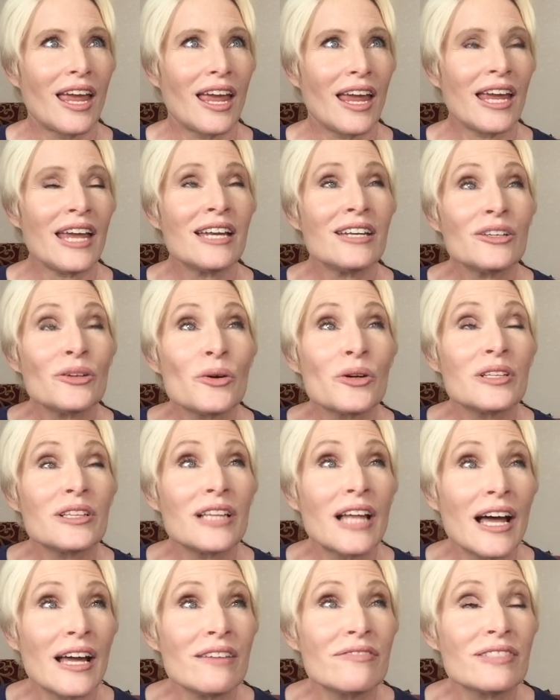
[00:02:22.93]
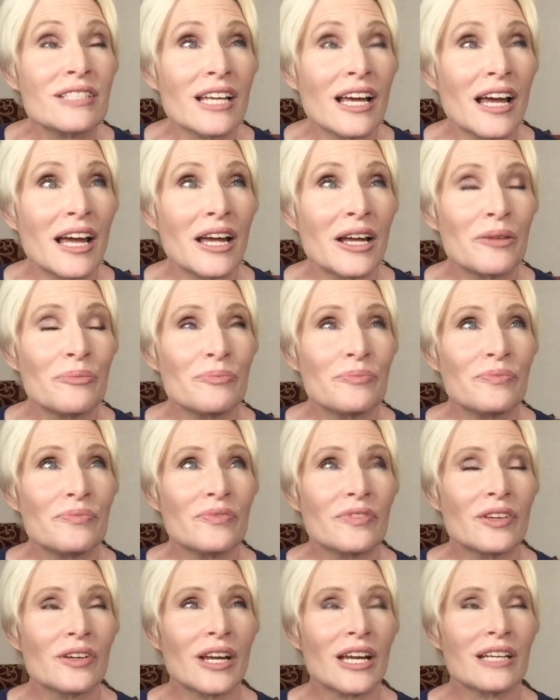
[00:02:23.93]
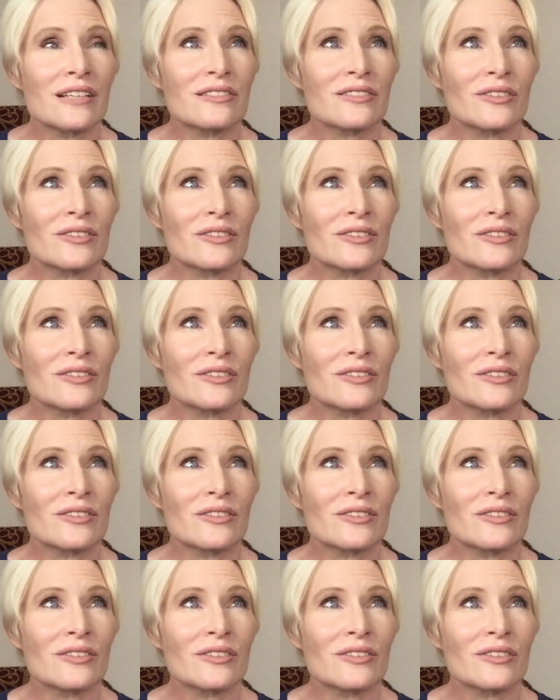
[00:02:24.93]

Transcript: In your lifetime, okay,